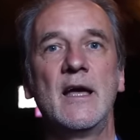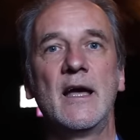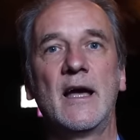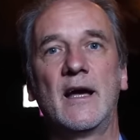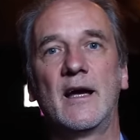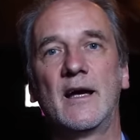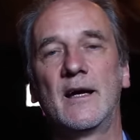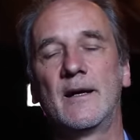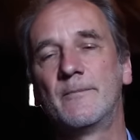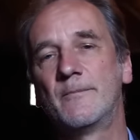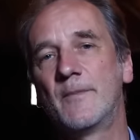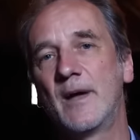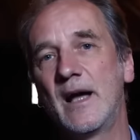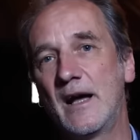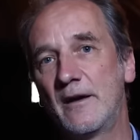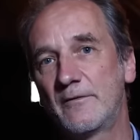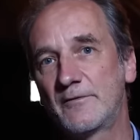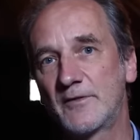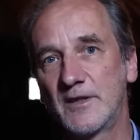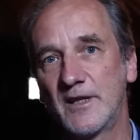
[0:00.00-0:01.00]

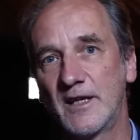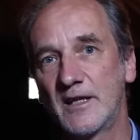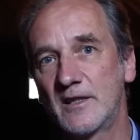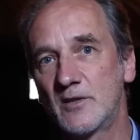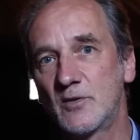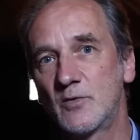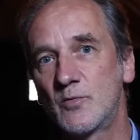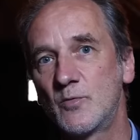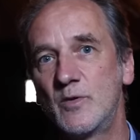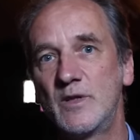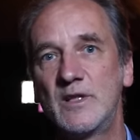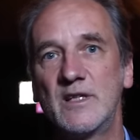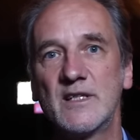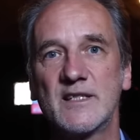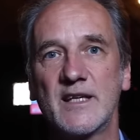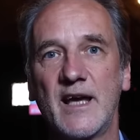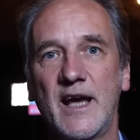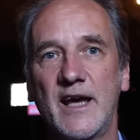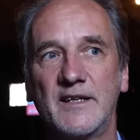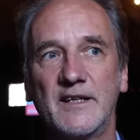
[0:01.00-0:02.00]
After that, we
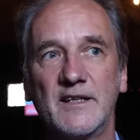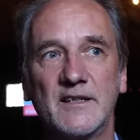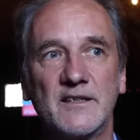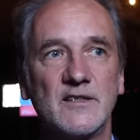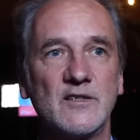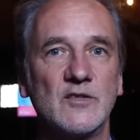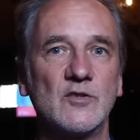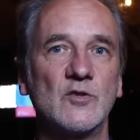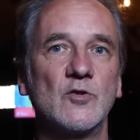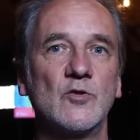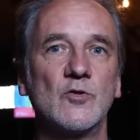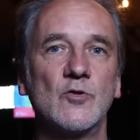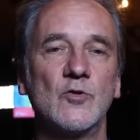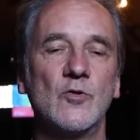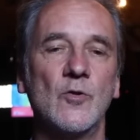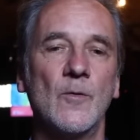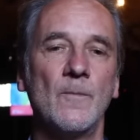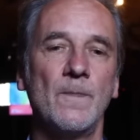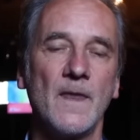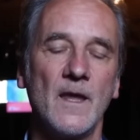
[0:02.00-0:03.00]
decided to